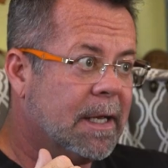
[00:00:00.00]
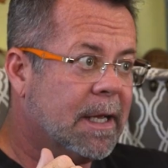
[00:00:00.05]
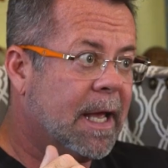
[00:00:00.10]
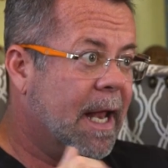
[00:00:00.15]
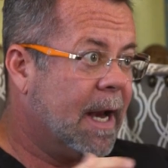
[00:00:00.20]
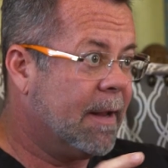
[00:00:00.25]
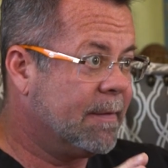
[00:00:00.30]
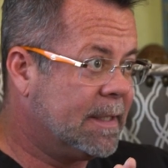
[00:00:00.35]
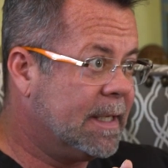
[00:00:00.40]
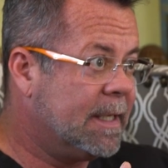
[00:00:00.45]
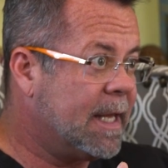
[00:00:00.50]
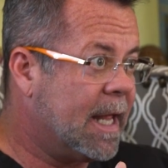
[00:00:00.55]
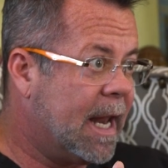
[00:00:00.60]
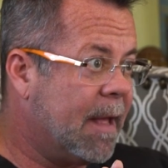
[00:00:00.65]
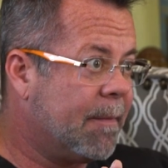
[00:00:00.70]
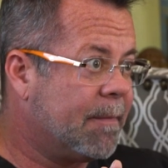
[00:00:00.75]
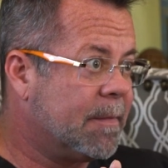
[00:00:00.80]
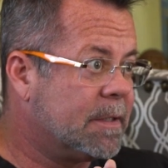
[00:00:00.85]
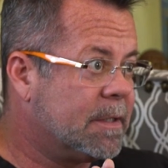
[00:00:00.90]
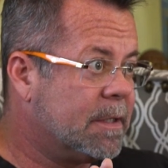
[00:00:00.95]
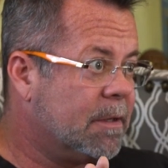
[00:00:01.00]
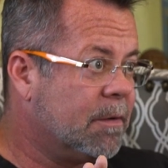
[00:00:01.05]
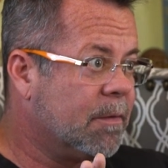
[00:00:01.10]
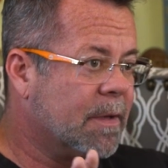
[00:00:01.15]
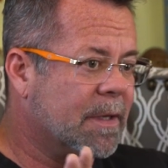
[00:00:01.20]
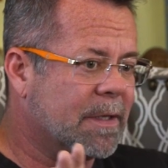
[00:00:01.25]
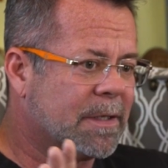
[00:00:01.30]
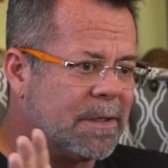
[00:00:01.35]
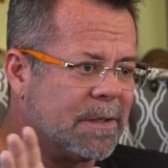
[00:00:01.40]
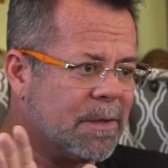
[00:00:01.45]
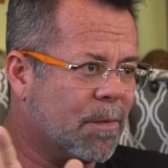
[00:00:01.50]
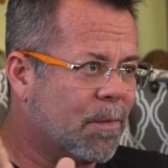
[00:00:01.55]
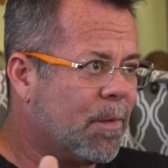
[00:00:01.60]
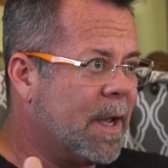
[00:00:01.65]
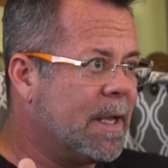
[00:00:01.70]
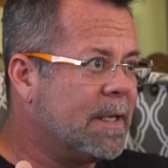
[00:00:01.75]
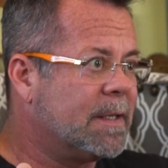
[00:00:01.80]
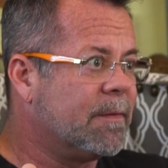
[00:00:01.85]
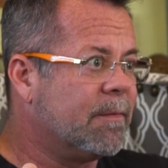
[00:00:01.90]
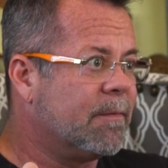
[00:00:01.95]
And I've seen that happen too. And it's just a
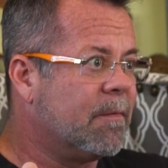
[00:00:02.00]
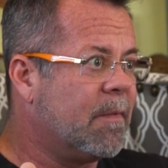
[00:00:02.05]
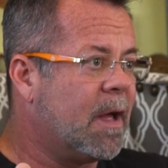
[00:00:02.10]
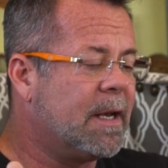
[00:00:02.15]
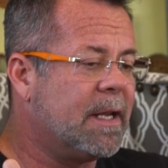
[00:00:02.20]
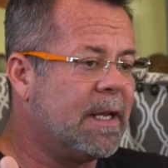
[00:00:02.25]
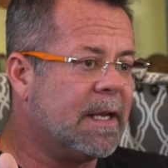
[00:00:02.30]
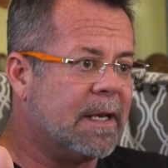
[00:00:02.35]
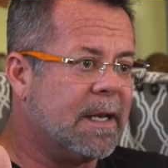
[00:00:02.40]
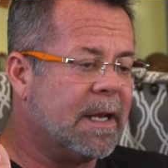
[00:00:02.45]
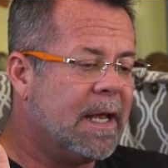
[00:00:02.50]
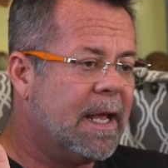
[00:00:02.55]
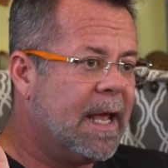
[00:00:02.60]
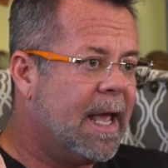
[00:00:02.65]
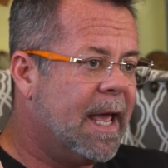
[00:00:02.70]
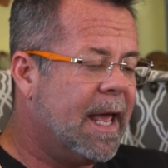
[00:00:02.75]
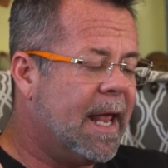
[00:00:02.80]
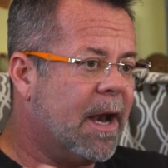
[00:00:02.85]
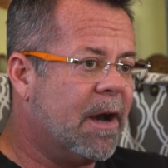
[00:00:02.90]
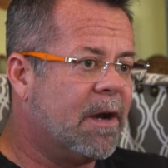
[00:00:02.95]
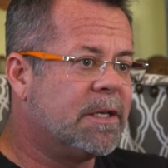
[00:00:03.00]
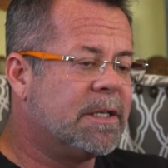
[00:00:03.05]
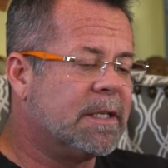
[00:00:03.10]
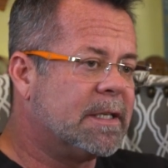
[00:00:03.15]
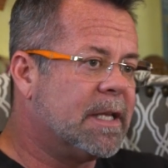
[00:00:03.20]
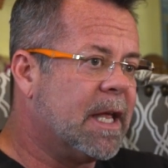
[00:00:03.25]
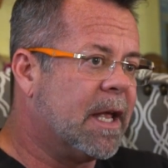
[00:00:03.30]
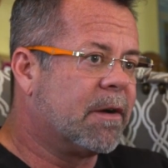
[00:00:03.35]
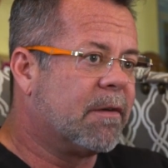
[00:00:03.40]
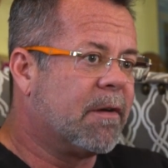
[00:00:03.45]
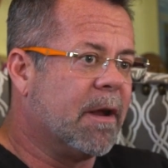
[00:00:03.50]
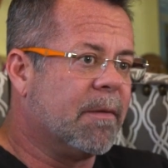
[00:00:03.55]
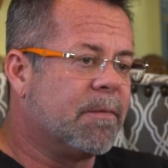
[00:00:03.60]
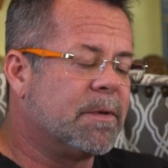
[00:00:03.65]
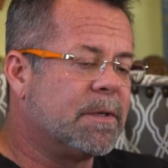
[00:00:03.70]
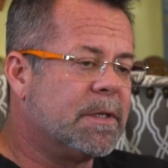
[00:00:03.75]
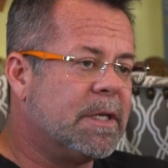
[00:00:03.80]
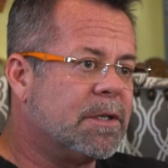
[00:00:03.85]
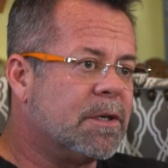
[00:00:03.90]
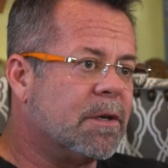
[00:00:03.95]
waste of money and energy. It's not a great
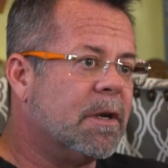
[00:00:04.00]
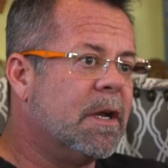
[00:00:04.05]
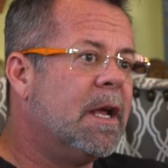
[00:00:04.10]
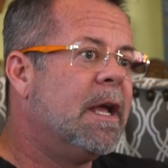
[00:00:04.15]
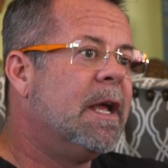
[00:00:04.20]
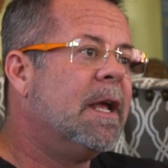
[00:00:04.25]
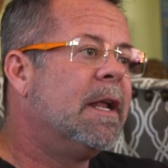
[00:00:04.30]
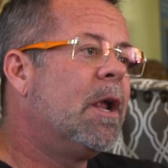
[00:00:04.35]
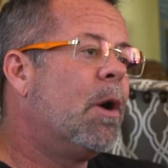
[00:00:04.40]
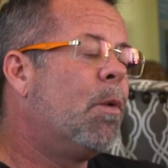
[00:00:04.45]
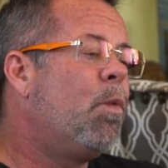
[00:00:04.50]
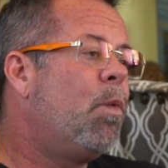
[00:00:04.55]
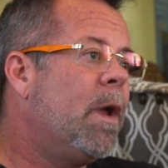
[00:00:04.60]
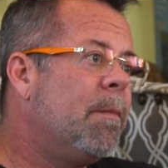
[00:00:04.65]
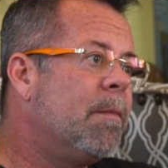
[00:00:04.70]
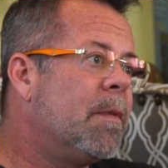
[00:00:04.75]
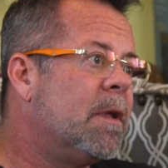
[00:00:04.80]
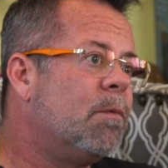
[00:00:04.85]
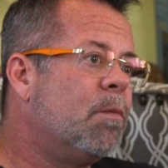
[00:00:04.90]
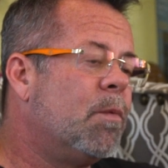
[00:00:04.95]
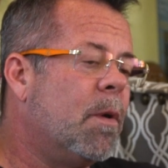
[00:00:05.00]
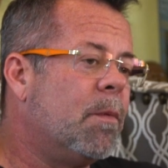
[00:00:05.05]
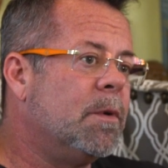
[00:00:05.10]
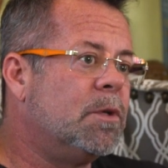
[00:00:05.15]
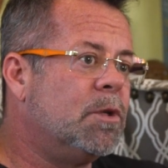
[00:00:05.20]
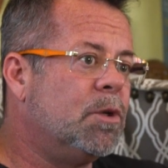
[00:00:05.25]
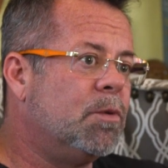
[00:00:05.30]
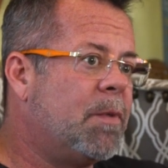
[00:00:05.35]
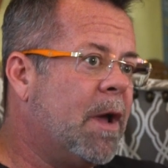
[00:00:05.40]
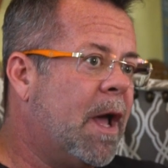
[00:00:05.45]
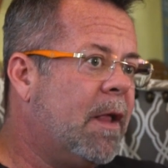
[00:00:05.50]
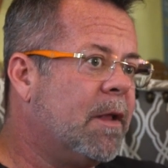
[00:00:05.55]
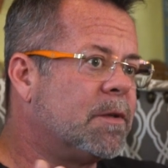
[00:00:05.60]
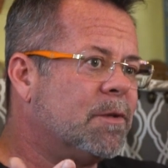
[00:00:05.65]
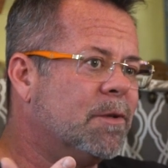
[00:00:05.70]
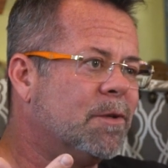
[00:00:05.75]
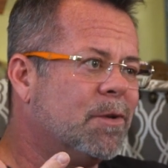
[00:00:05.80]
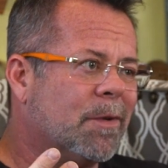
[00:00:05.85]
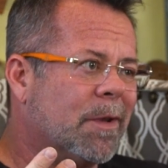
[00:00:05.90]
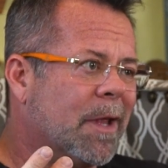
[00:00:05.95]
procedure. Now, women, when we do
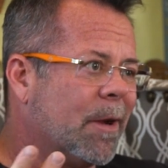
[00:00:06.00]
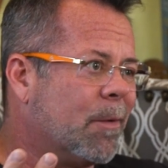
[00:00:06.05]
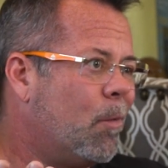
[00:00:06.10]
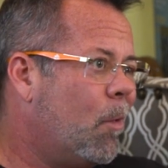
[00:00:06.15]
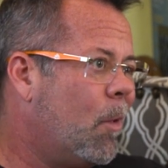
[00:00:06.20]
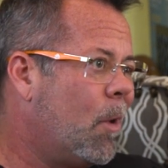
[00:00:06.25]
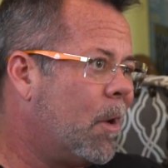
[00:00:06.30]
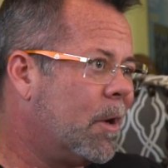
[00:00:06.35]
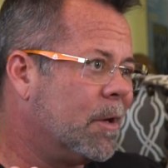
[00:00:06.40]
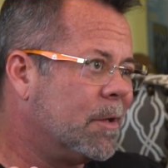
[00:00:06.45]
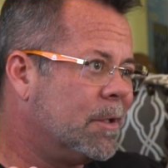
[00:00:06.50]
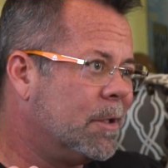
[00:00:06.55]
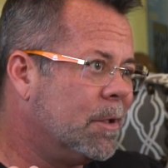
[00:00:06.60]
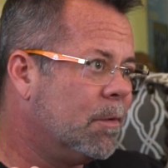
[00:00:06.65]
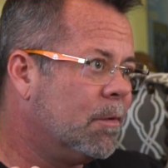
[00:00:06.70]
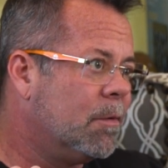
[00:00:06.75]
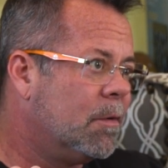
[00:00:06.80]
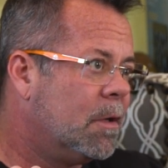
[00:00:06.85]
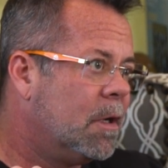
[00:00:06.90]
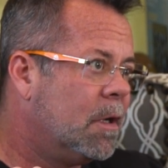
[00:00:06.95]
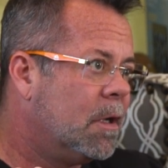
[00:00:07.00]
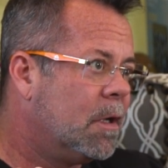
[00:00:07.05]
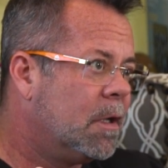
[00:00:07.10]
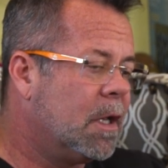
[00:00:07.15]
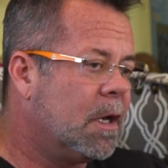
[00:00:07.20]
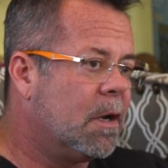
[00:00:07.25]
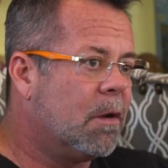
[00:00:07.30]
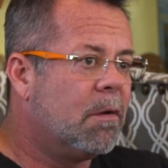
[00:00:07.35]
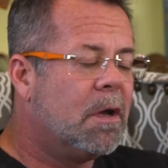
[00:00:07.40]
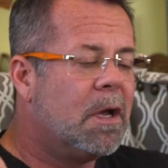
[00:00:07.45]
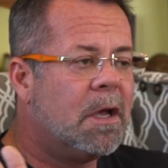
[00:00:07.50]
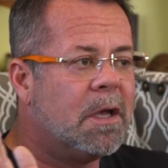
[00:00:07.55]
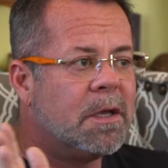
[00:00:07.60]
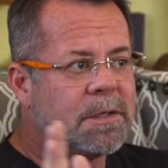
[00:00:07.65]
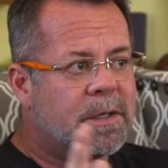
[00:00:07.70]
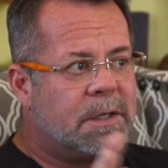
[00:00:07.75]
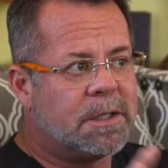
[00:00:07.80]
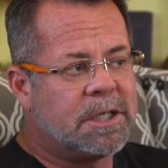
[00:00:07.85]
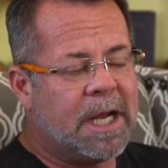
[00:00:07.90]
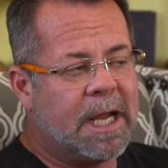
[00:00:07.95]
pellets, we're doing like one or two, you know?
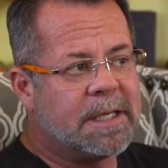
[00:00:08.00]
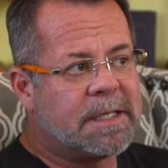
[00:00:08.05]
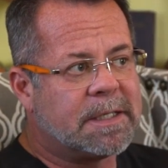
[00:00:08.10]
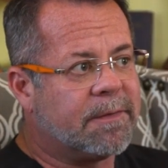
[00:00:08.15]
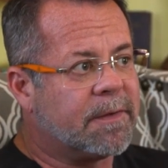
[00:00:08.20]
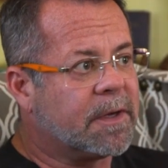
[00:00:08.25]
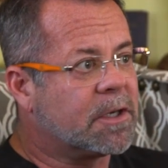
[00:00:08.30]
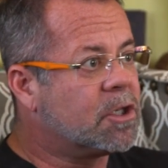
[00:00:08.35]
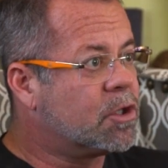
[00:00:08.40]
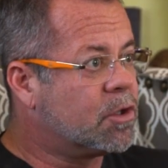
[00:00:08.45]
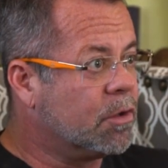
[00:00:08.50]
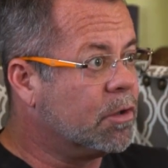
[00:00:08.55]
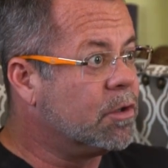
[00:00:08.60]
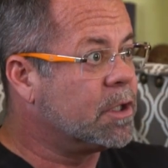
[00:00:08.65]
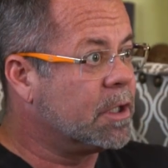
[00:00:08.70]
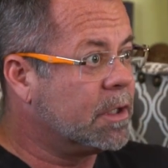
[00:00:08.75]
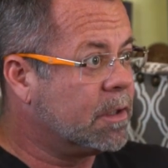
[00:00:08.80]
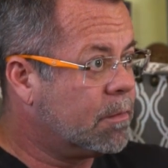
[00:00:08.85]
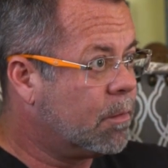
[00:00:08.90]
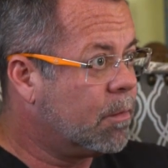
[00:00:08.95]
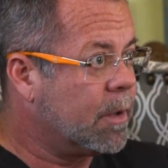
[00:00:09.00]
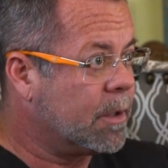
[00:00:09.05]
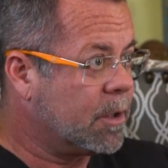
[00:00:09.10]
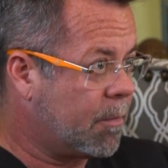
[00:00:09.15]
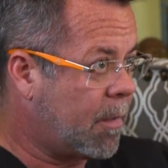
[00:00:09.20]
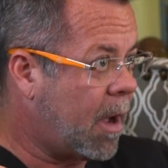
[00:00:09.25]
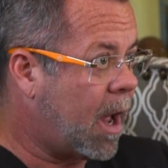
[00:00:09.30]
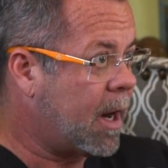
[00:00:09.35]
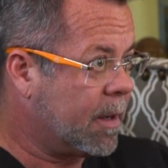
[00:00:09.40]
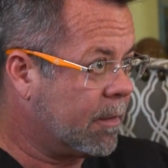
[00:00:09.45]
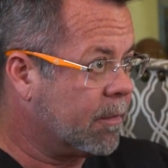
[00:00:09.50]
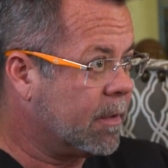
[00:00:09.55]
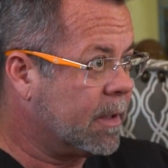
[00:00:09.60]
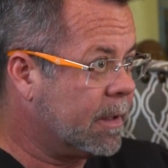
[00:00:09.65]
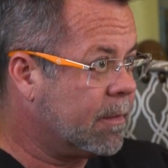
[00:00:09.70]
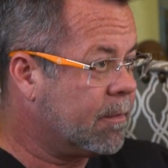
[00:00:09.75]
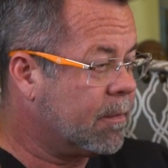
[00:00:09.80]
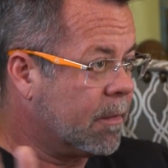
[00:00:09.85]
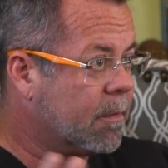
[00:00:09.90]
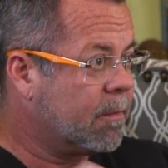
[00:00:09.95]
So the chances of extrusion when your body
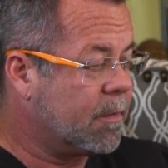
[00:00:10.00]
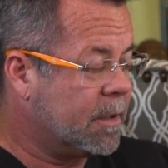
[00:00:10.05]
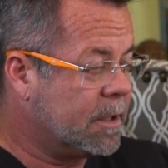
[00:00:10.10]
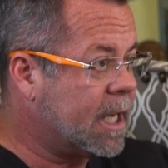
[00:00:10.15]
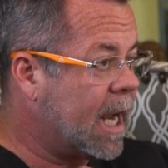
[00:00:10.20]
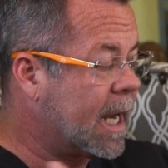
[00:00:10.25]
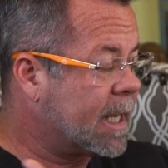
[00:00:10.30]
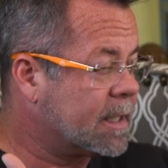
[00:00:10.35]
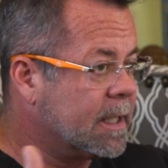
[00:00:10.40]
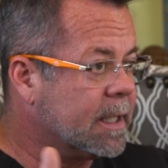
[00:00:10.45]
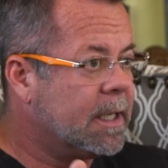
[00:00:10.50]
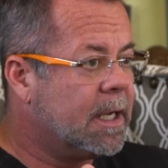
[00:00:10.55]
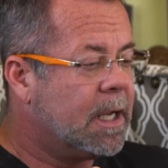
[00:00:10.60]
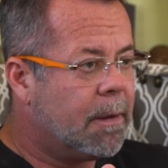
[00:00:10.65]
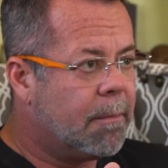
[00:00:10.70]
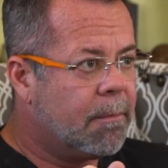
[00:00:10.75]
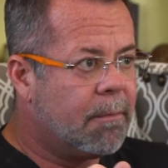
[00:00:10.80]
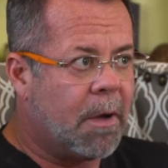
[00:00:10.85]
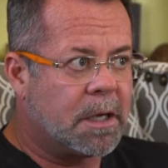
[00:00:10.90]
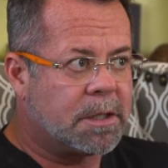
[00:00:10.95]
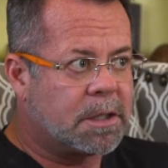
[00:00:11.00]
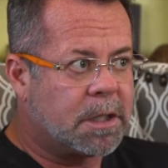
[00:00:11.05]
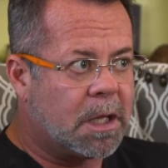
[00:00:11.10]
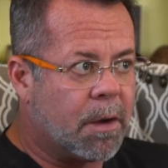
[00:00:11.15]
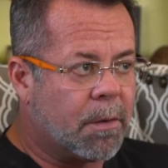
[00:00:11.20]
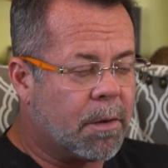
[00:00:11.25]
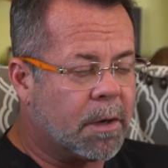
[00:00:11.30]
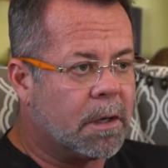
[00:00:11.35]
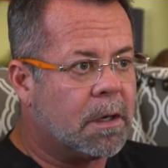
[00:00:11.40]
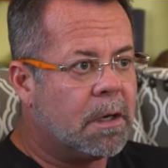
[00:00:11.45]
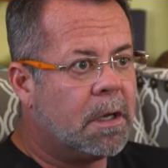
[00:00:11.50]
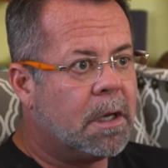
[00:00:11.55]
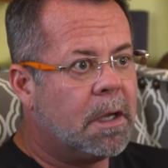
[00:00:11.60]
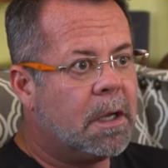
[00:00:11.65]
rejects it, much lower.